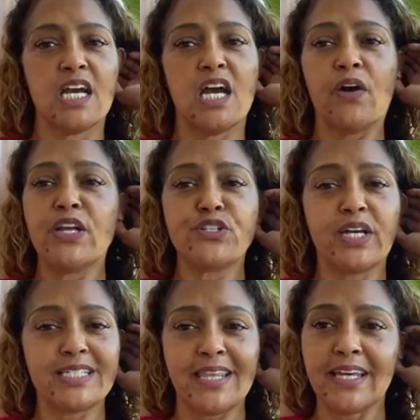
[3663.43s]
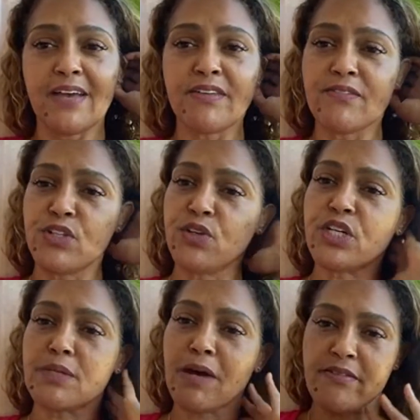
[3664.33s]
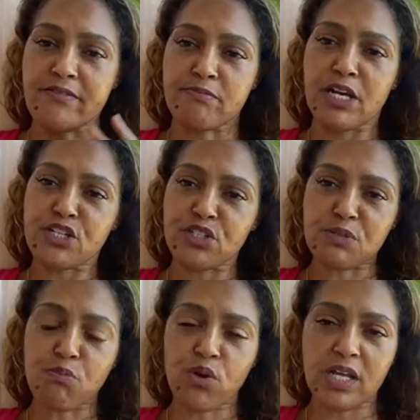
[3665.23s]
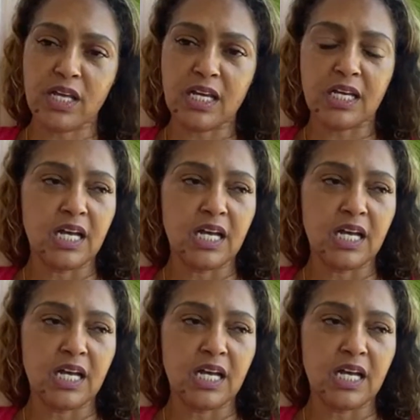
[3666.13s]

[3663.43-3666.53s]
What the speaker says: All right, you guys, I think I've given you a good amount of information this morning.